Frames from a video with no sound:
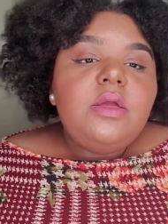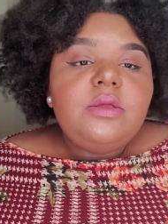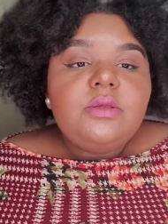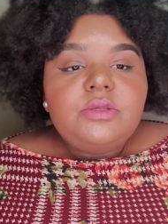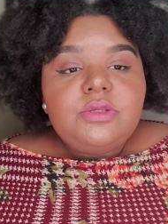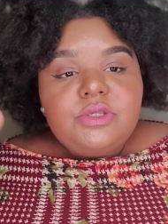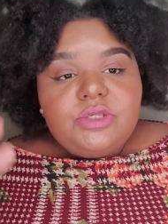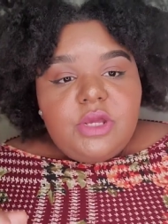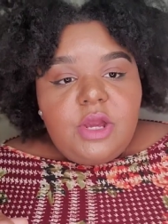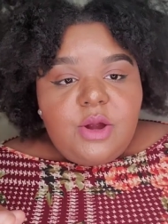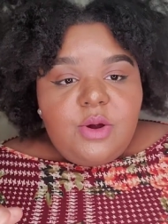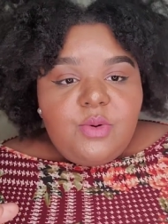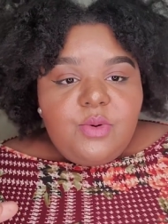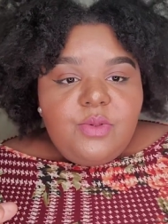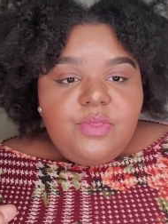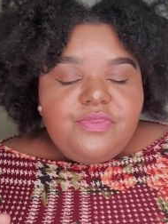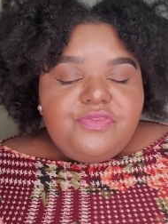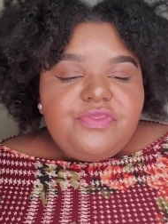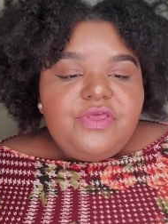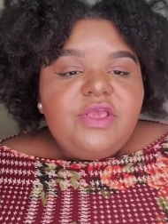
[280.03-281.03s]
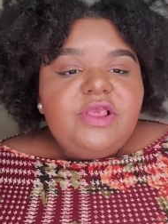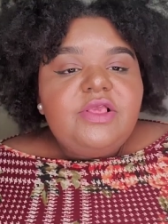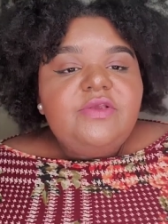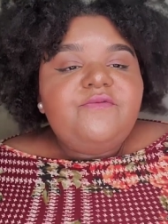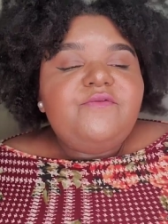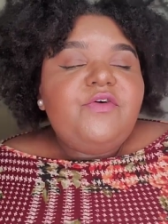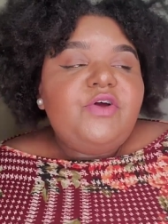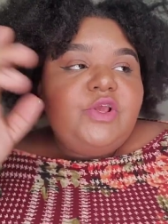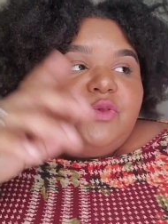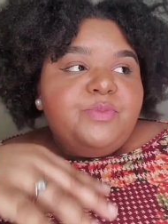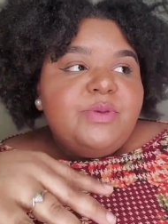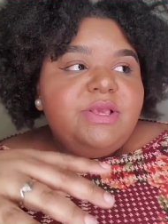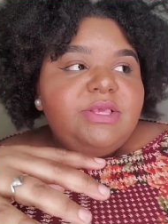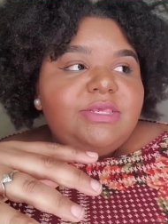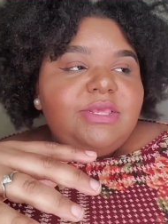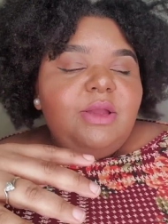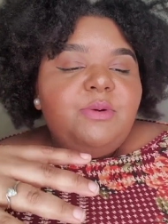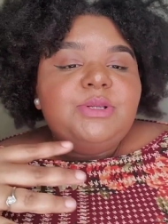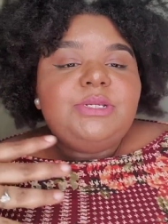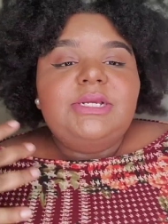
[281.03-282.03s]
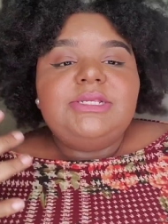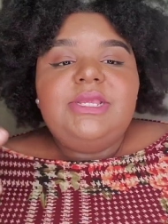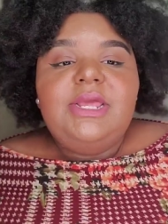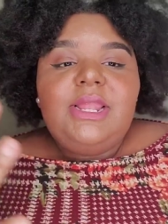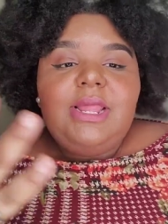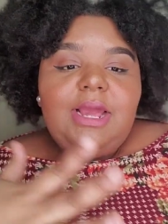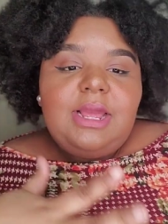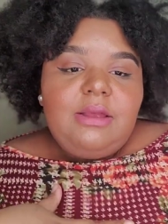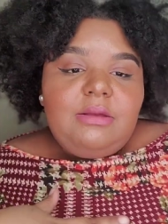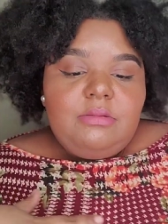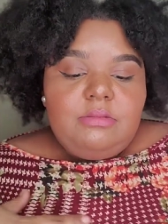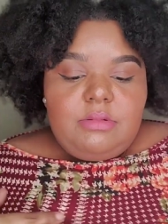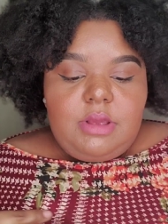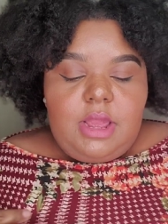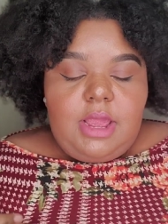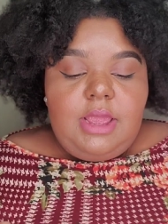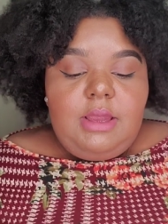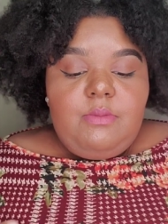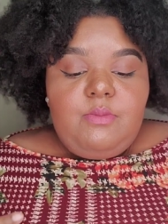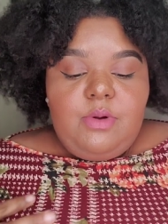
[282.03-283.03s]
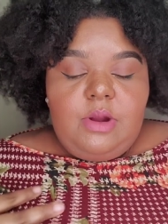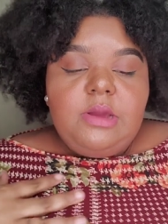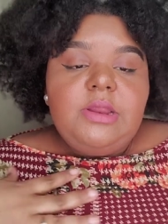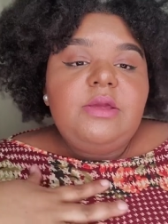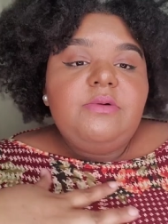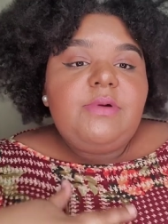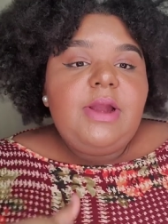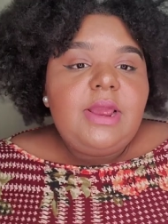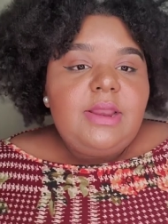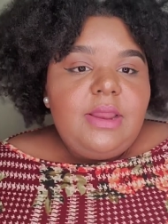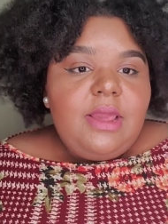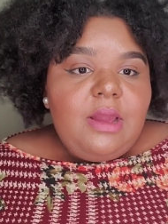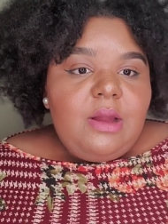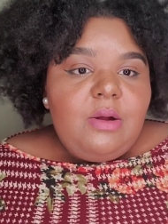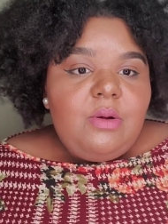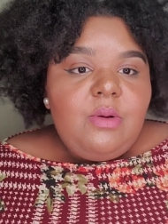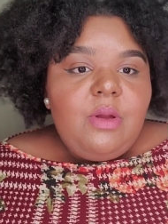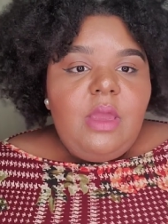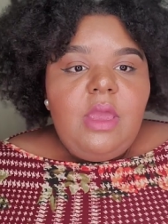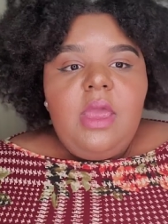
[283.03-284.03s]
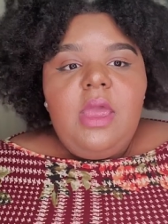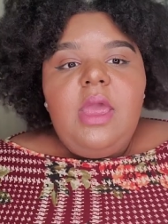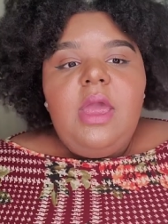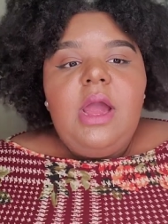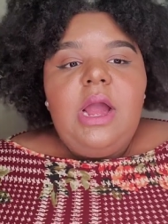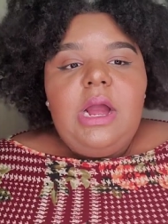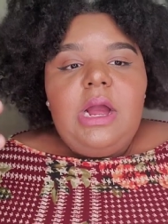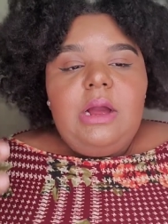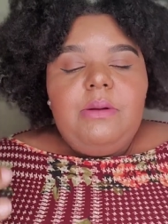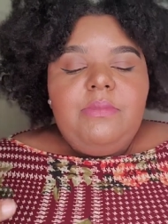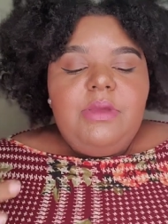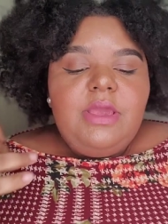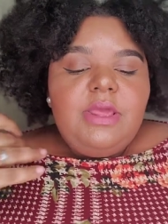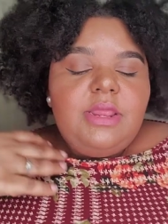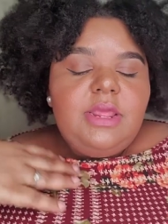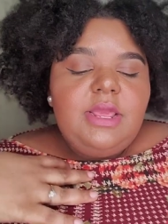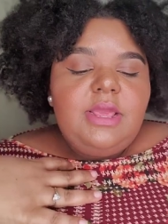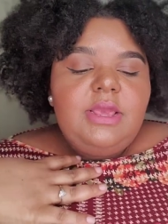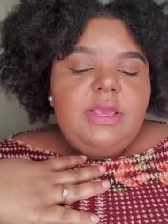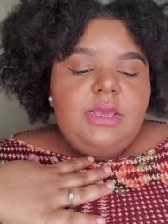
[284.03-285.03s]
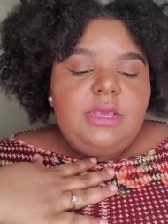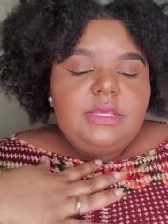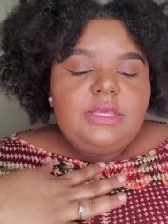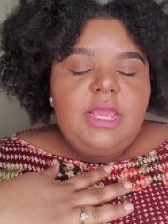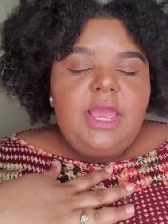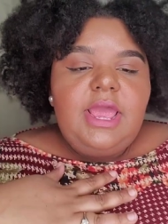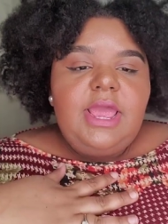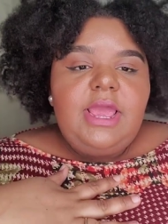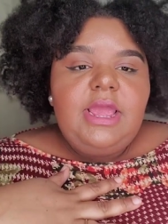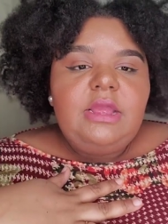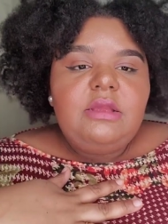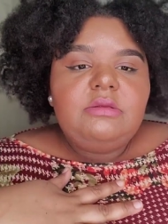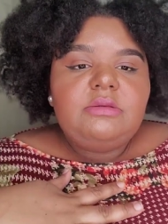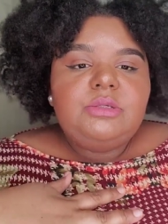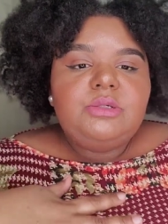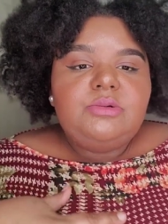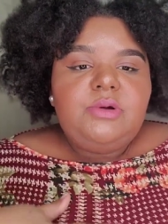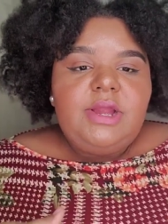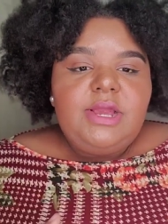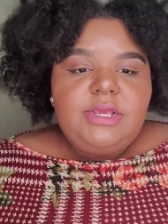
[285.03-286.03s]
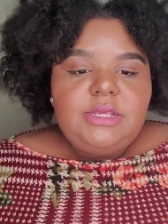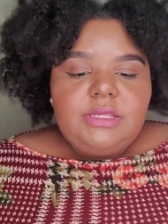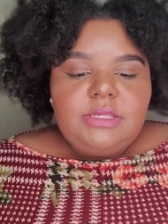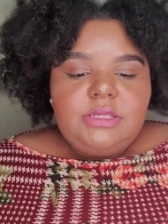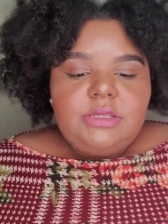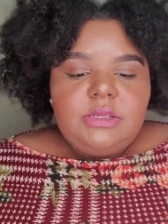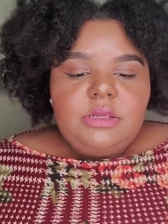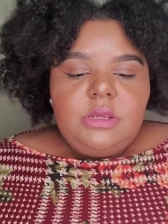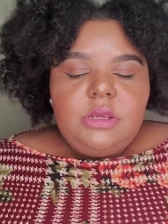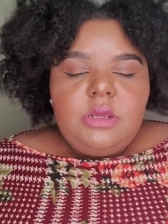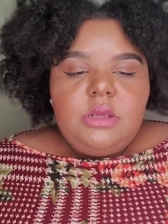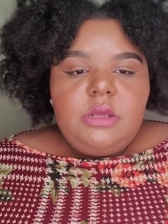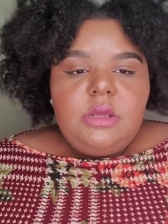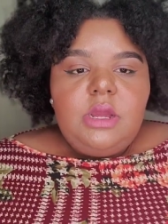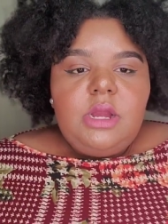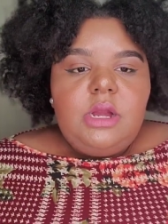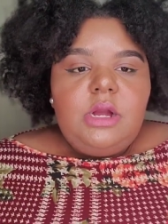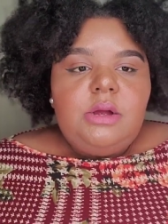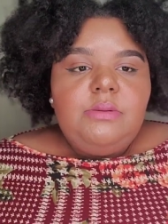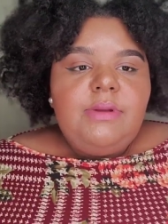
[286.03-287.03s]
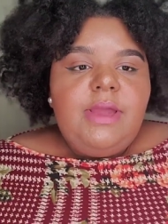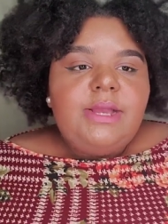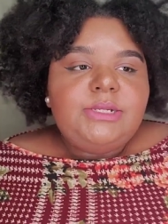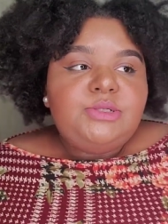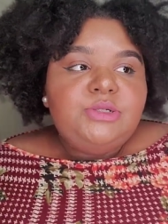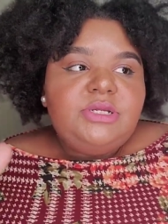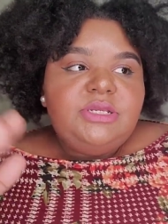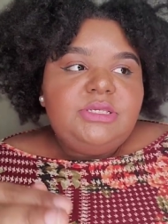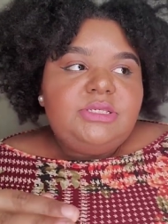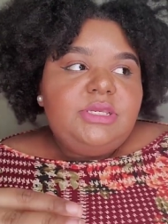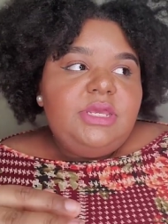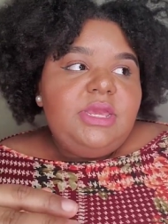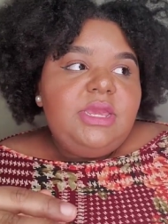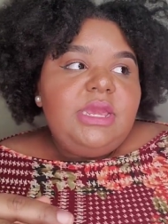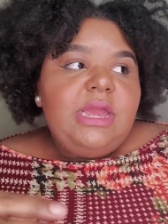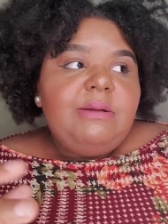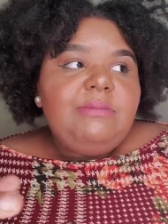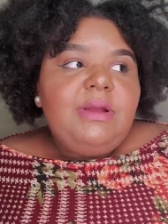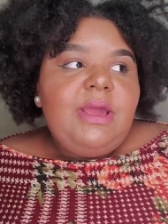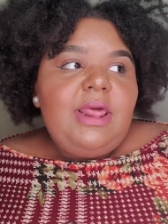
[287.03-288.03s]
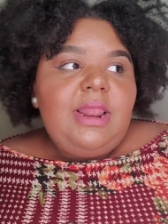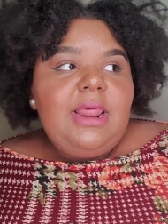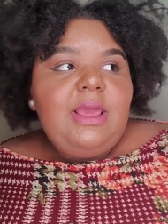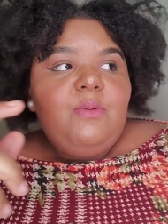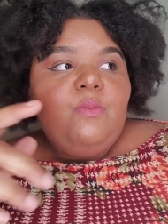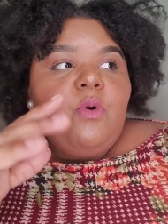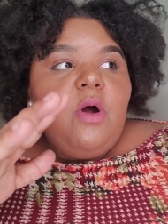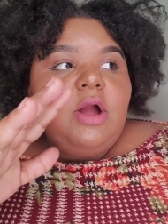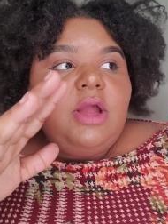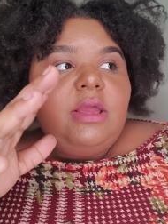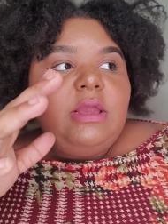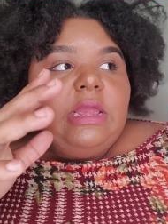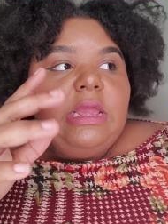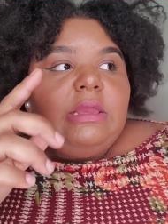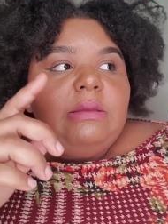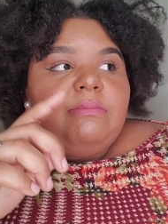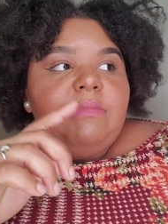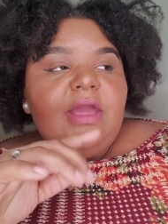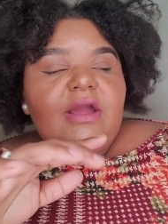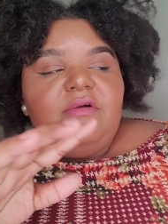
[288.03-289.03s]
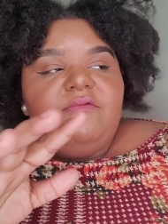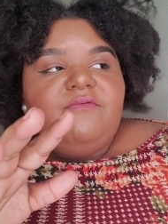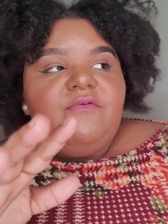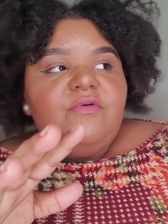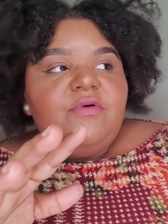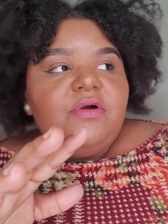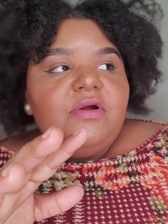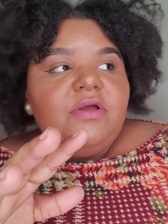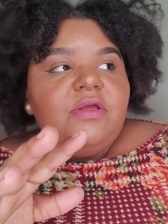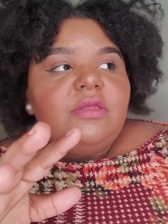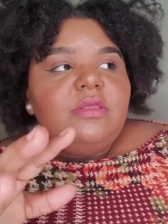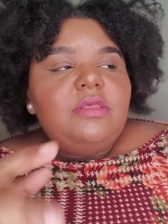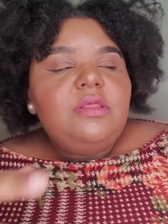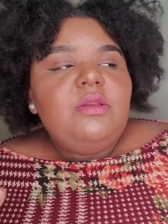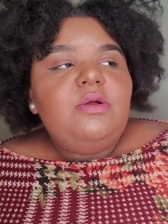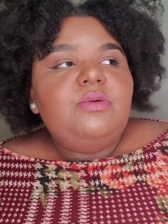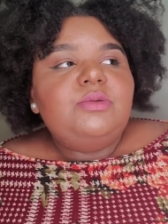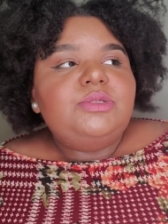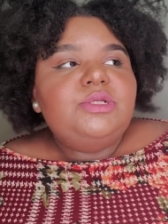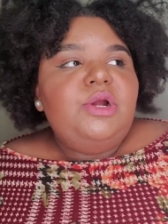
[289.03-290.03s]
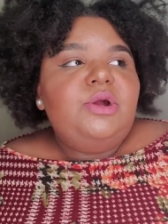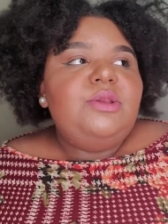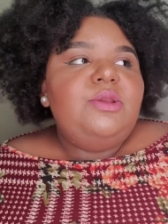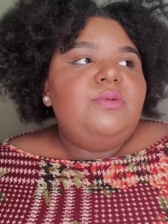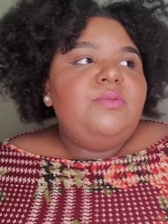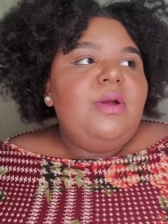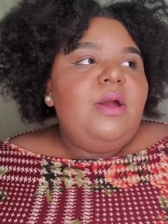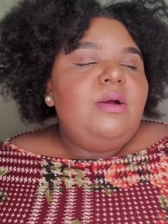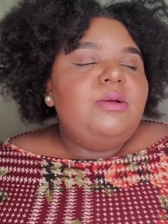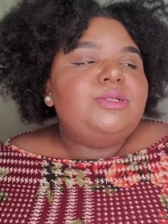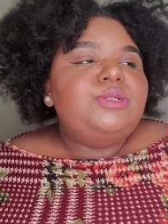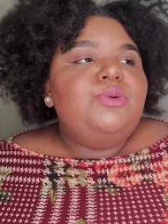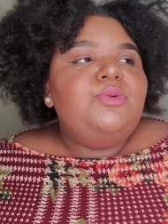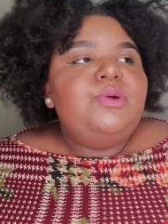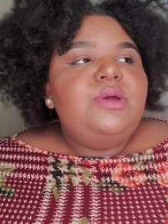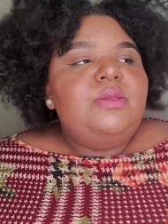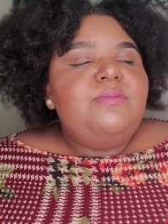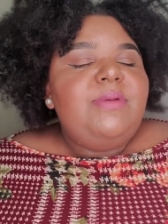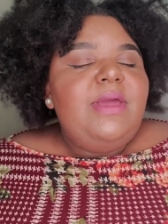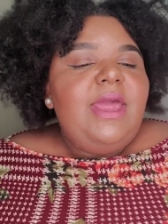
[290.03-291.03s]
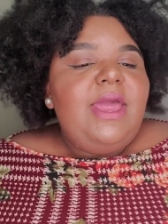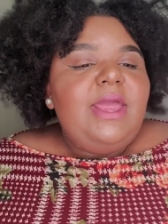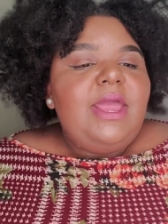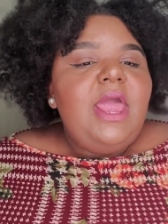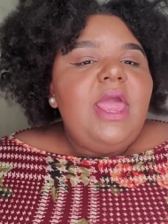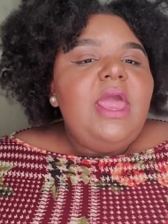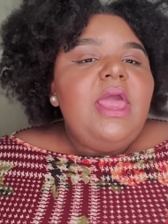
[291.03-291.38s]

So this first piece, which I said, like I, I am wearing it right now, um, it is a dress. Um, as you can see, I'm kind of like walking back and forth, you know, turning around, showing you the back.